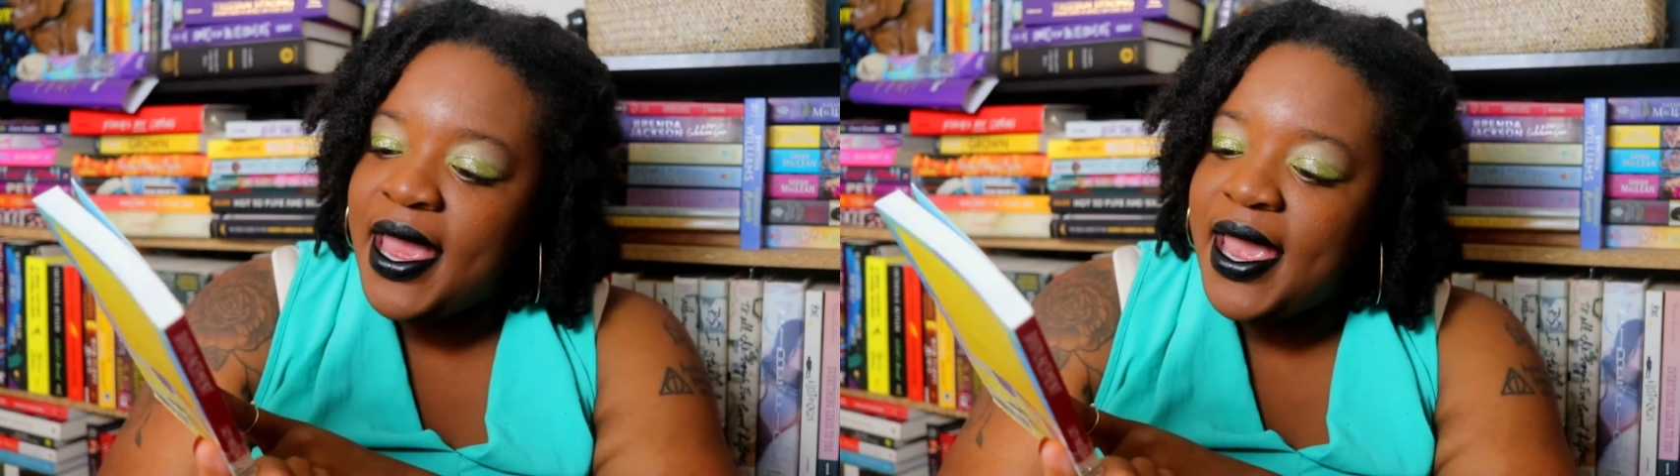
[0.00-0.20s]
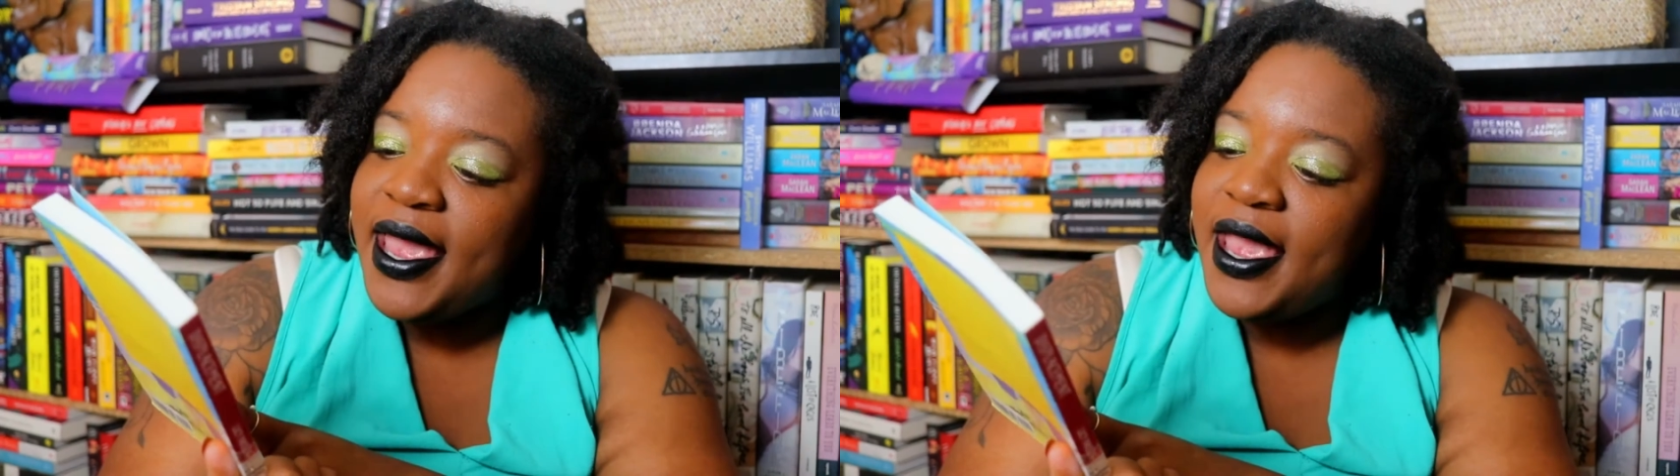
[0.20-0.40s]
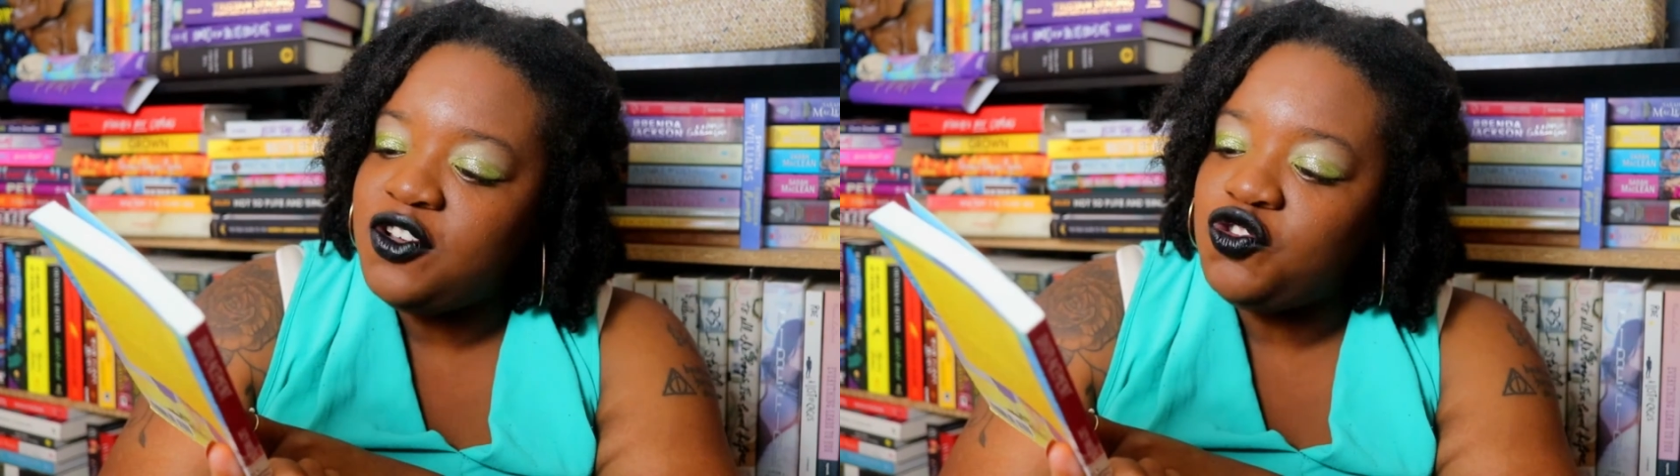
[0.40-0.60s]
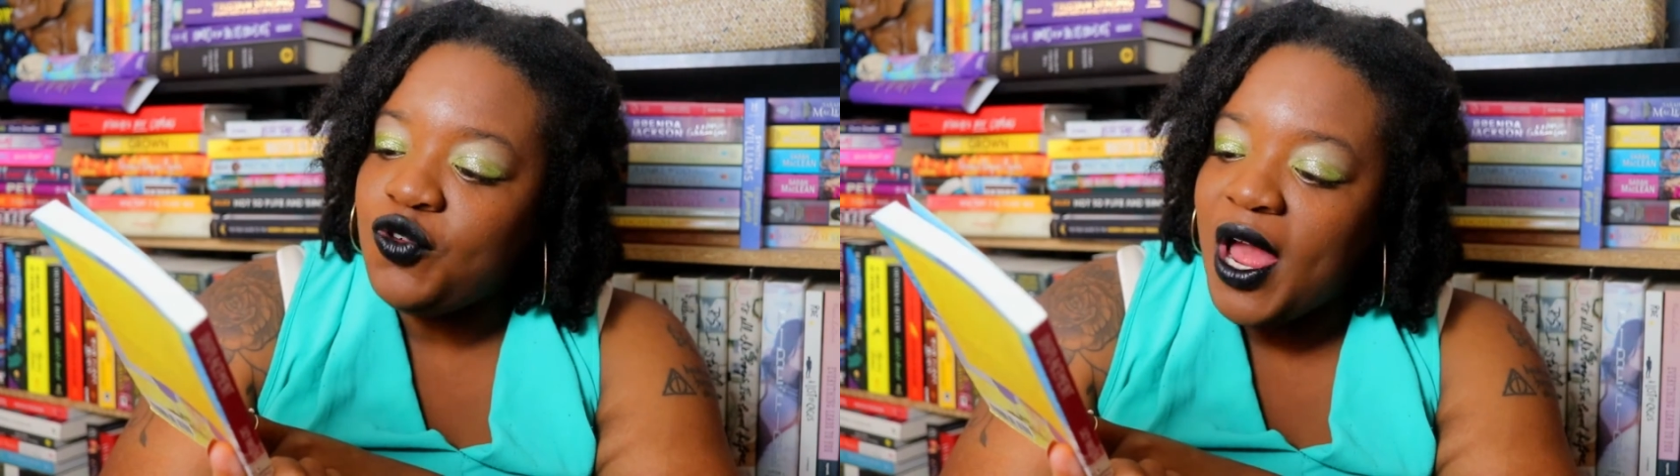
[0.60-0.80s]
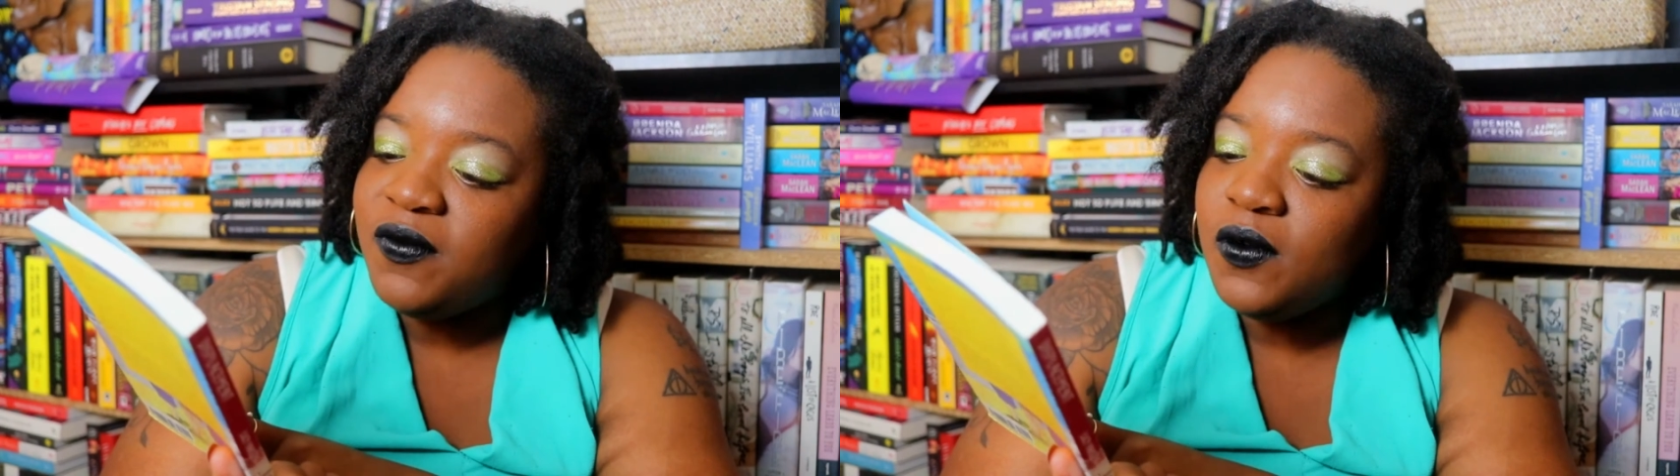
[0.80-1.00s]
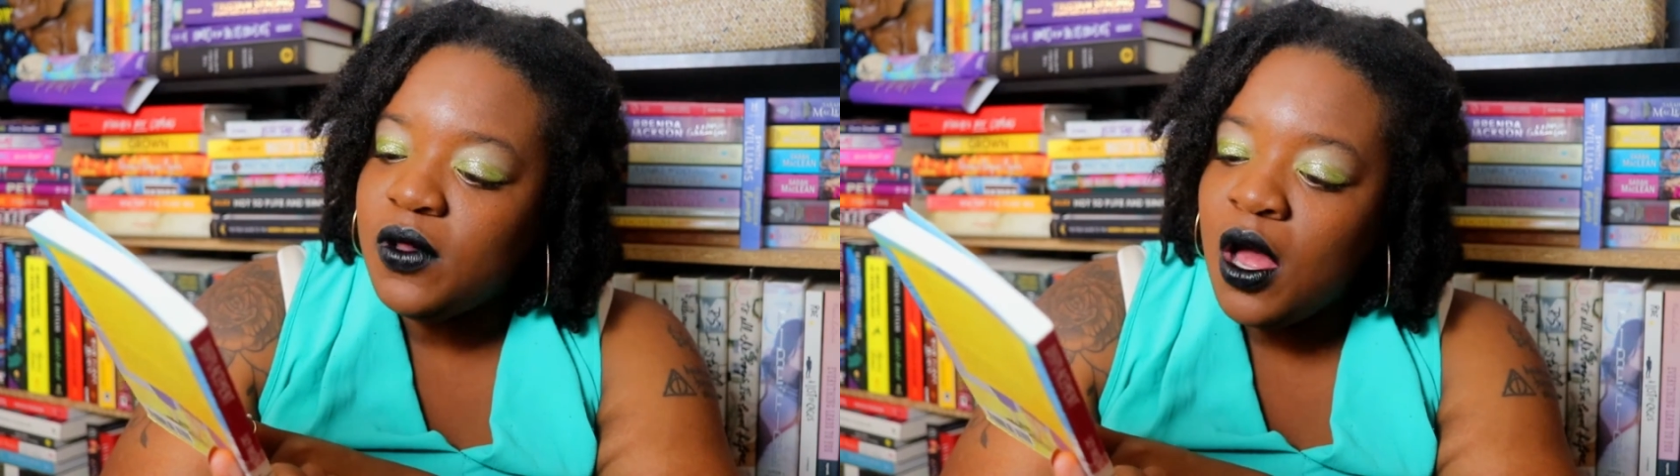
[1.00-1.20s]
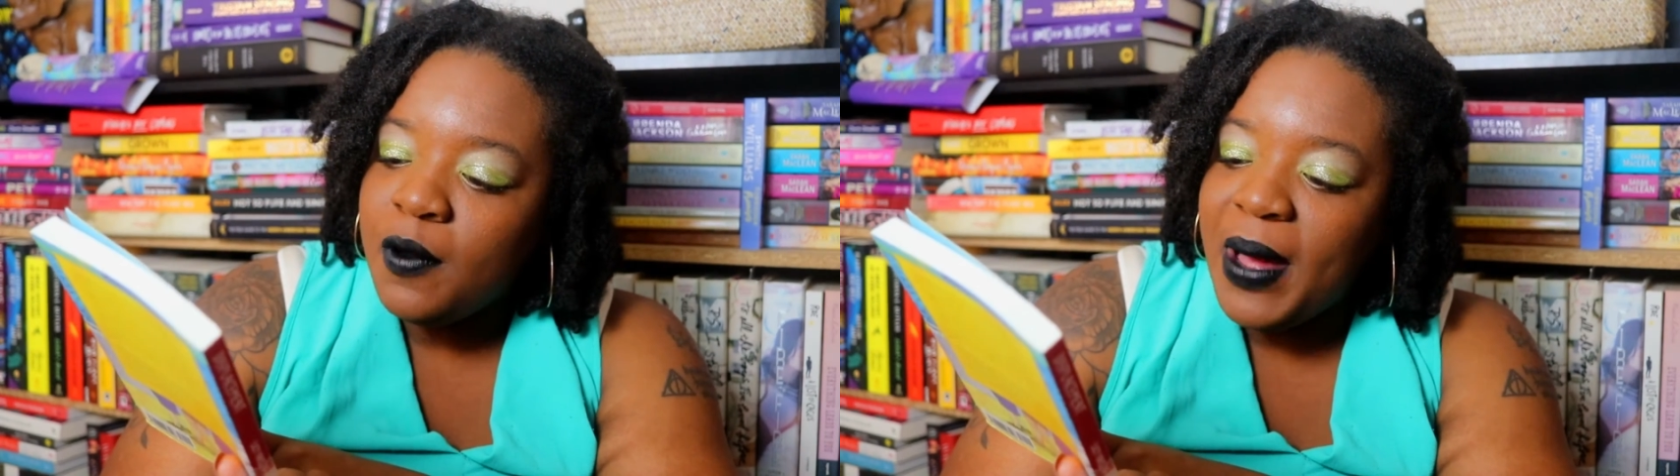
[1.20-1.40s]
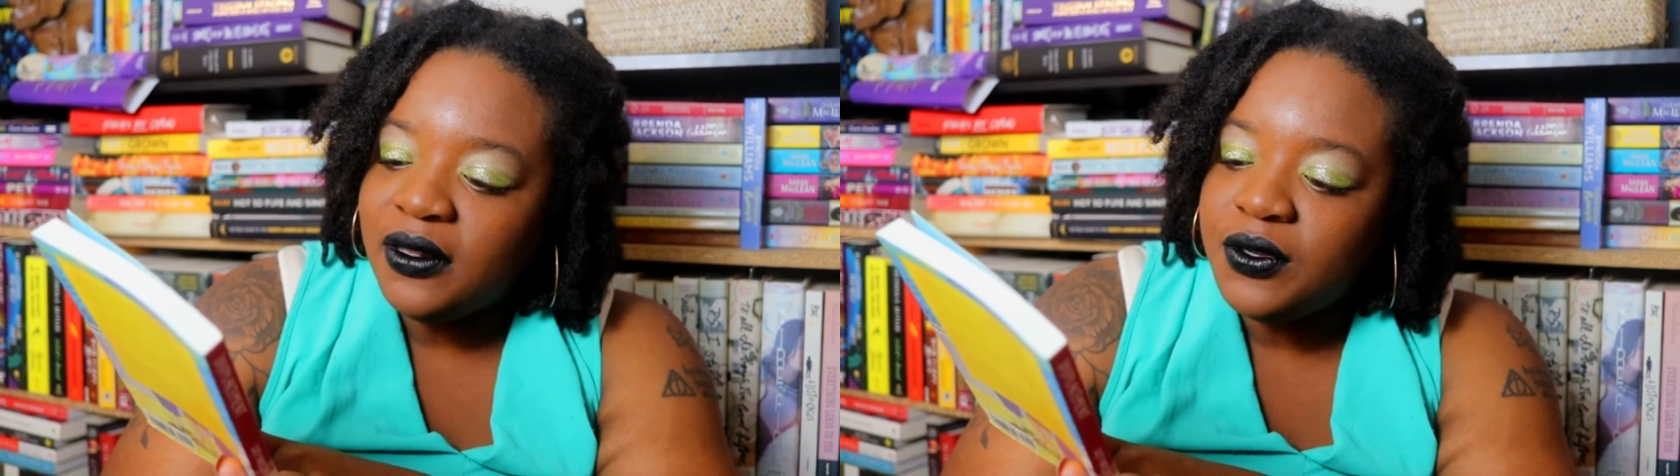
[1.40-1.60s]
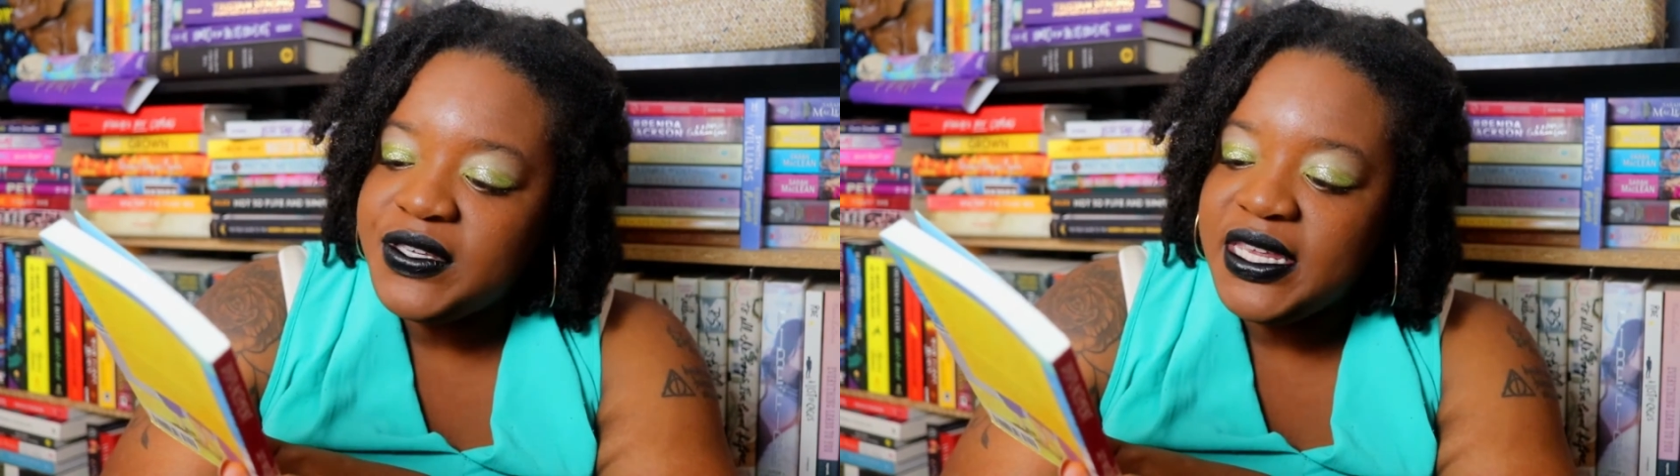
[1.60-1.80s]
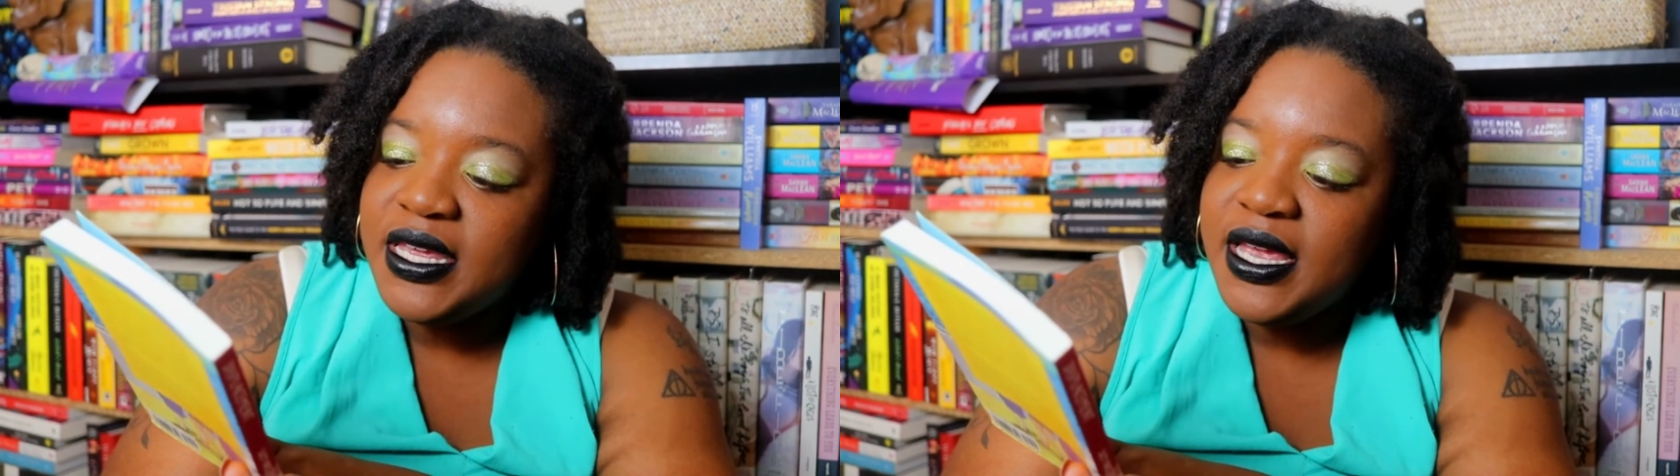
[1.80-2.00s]
a travel log by
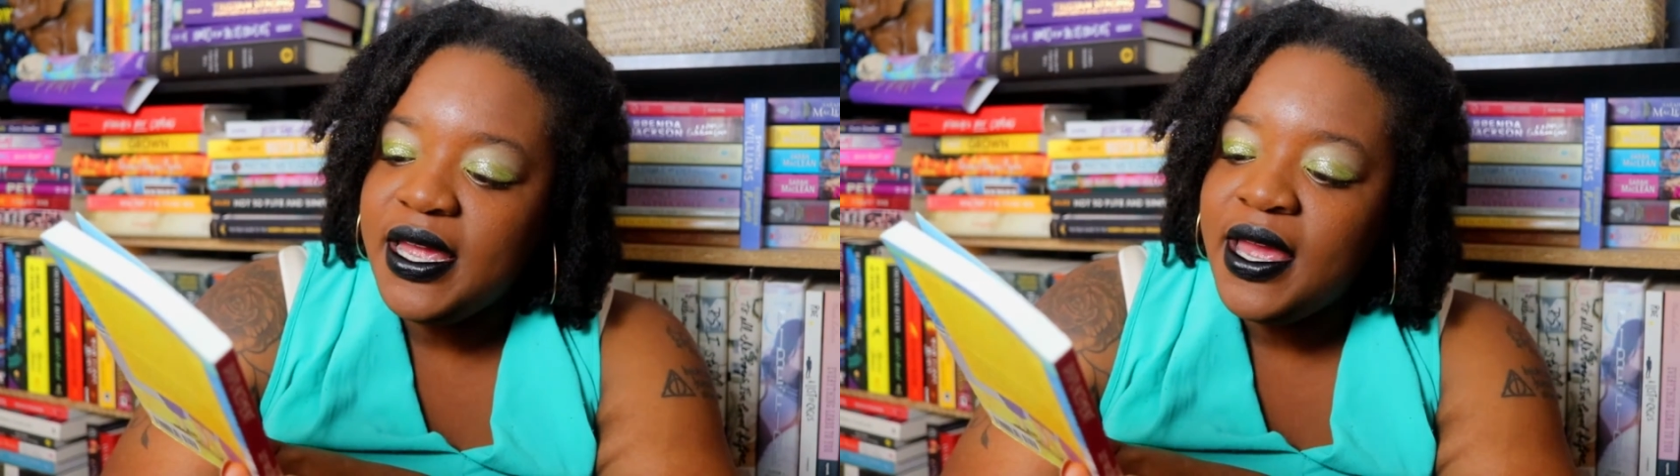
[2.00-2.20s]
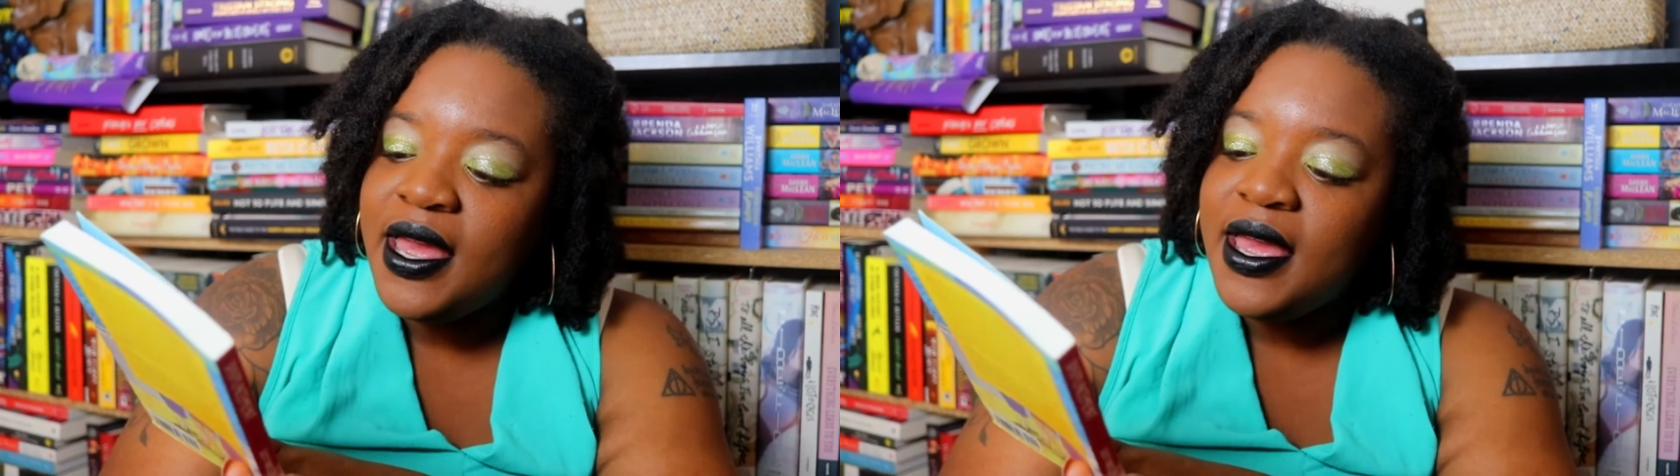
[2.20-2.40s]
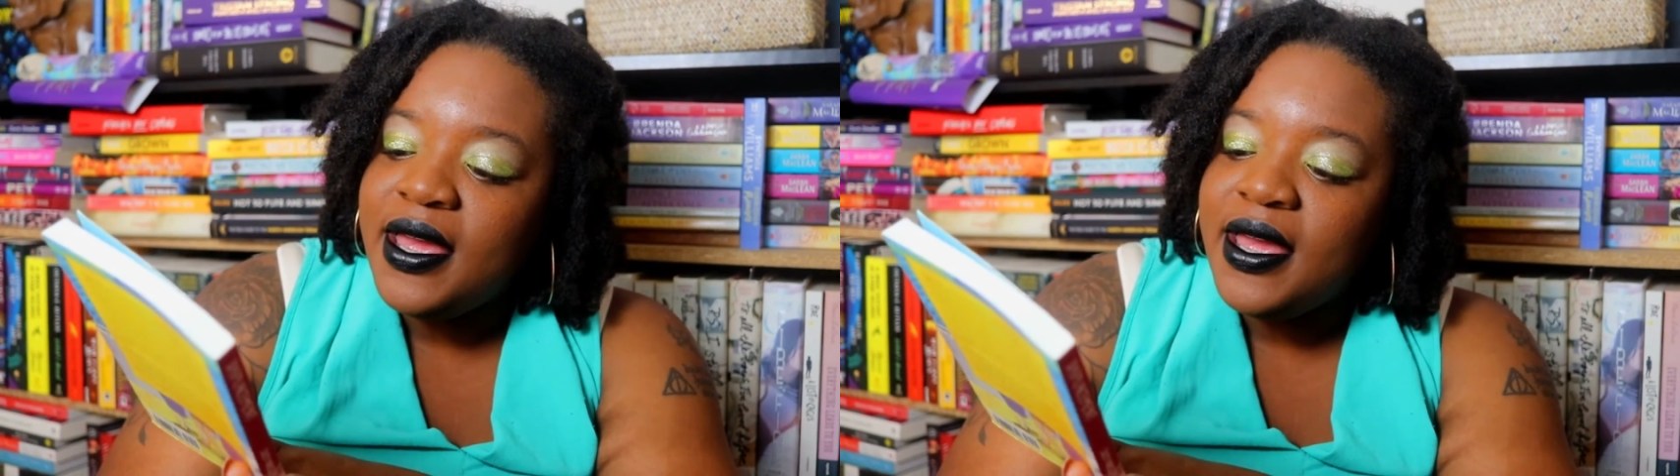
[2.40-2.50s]
Lucy